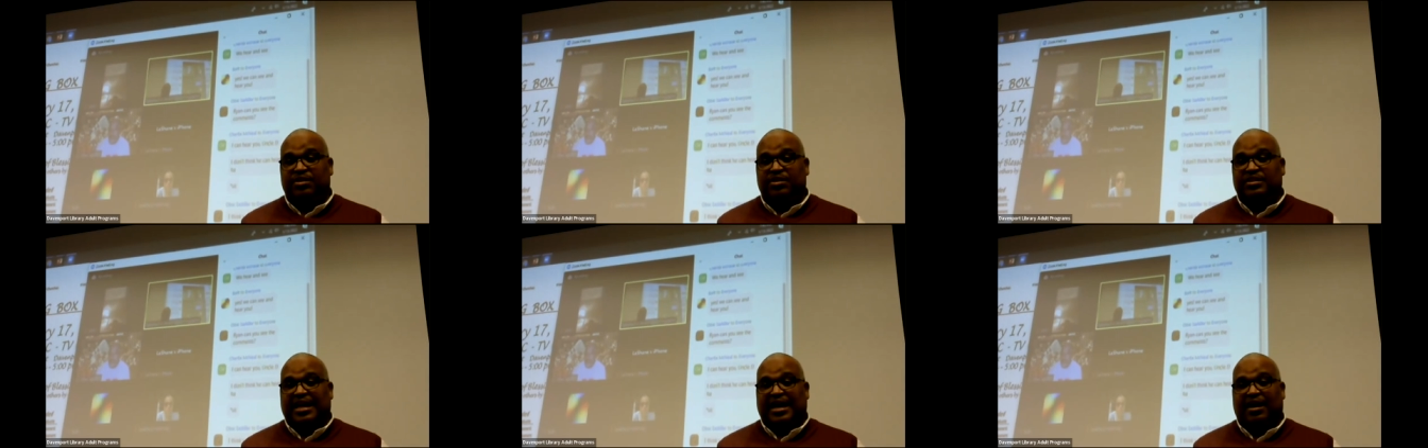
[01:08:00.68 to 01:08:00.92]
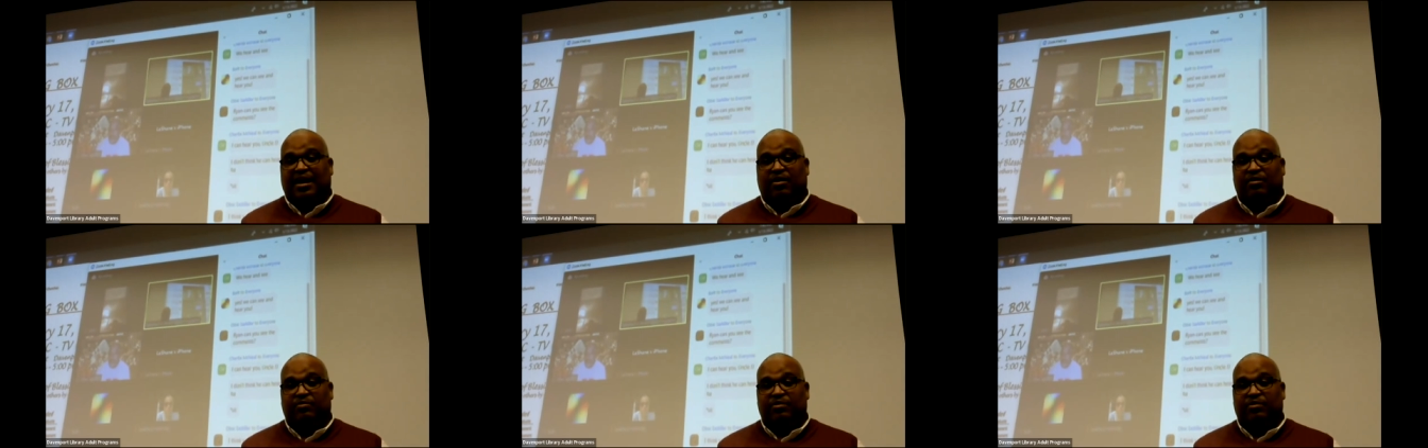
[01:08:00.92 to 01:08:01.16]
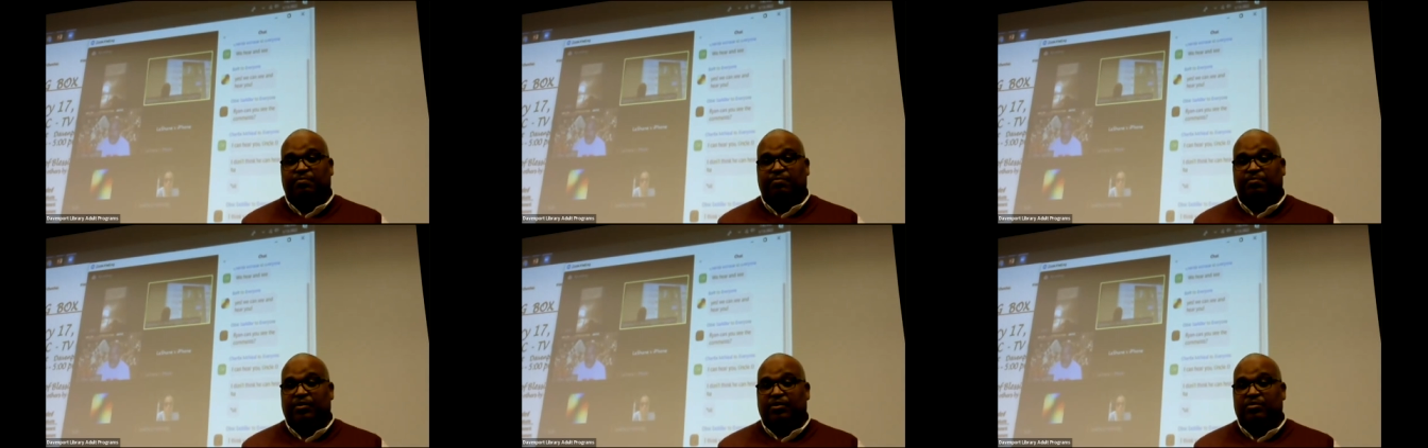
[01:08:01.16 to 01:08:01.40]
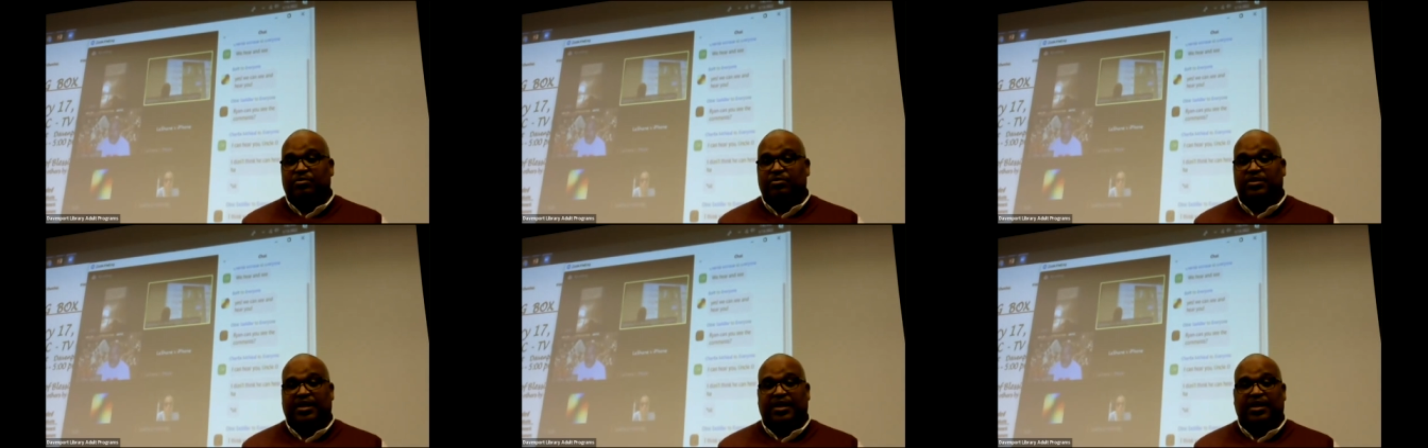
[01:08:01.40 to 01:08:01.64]
in the South, the
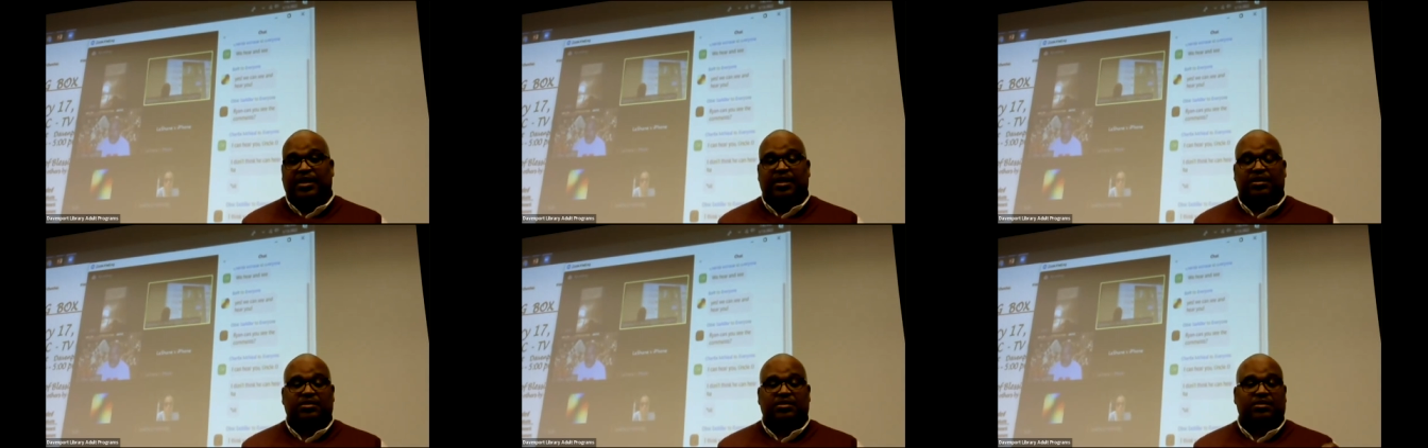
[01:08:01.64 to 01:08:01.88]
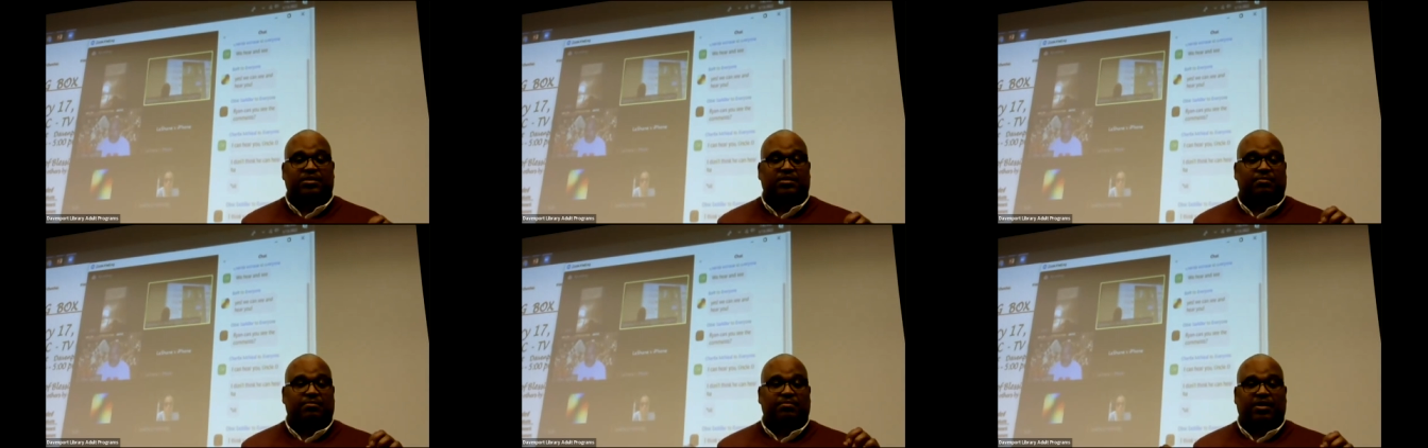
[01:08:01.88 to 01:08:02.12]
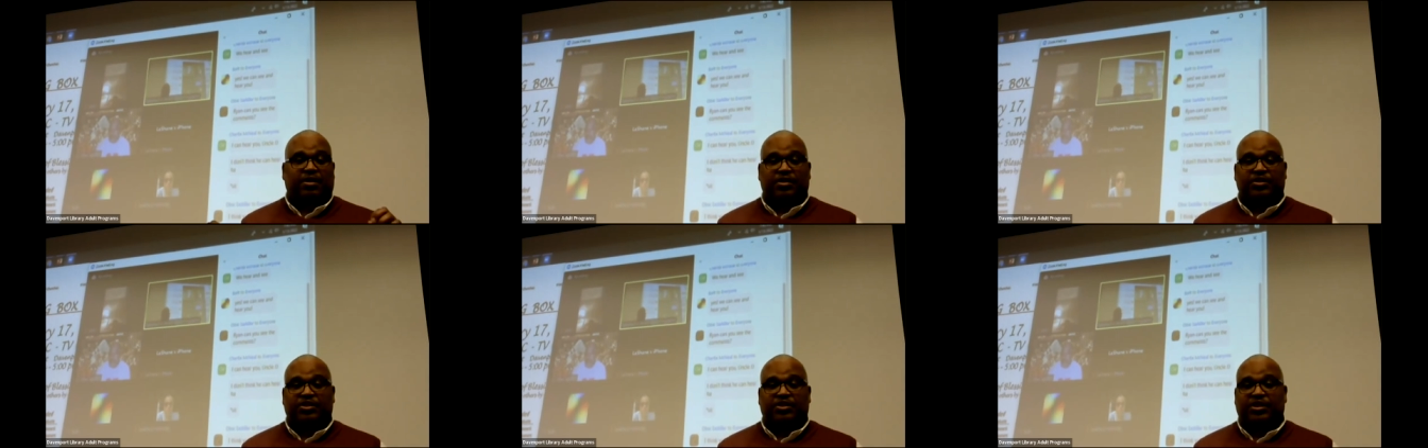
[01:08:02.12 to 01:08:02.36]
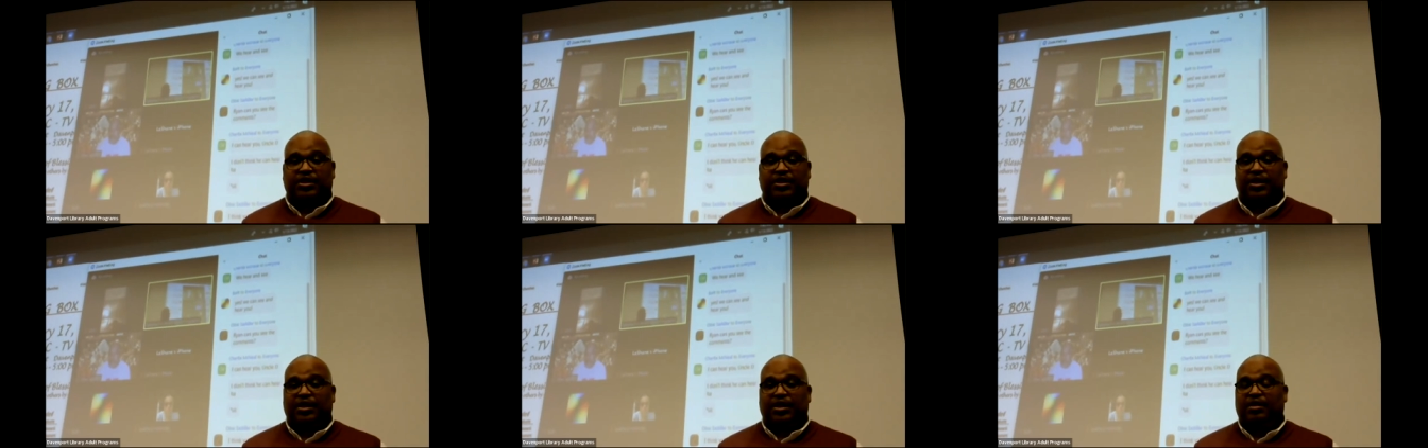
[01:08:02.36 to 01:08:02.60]
protests, the
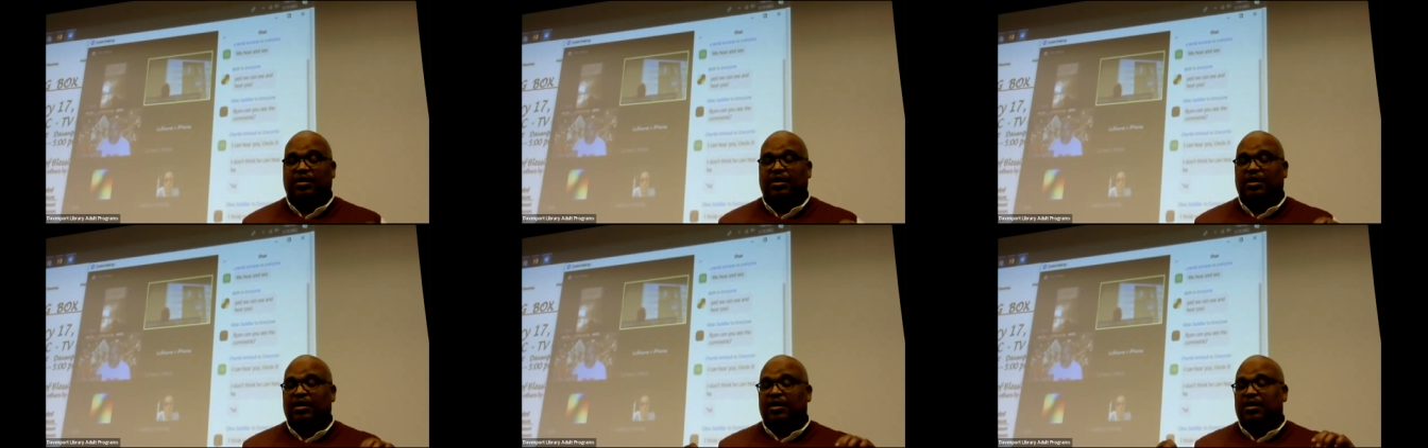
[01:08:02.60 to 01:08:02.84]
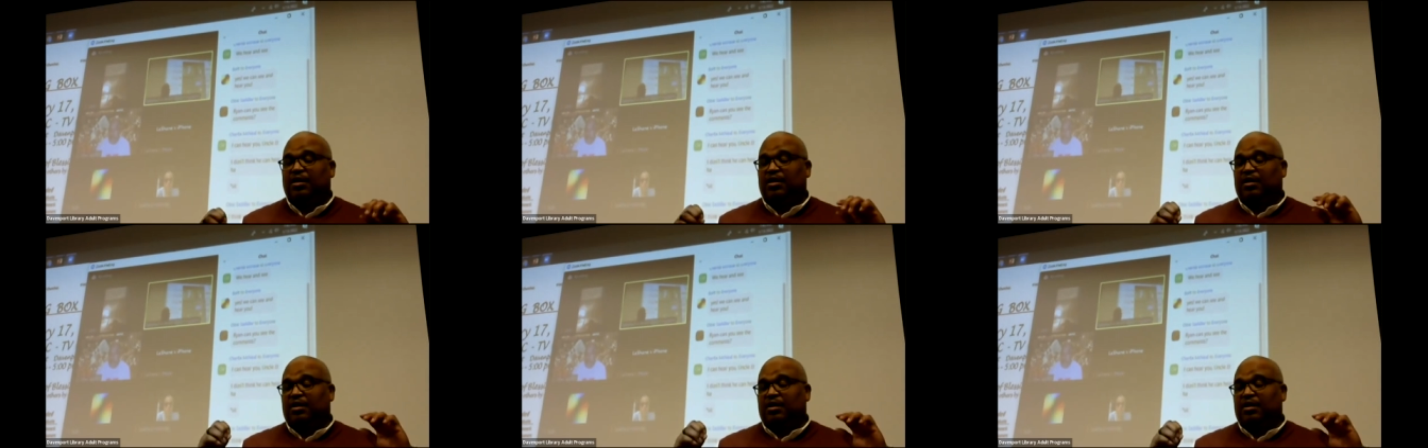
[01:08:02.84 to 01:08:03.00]
marching,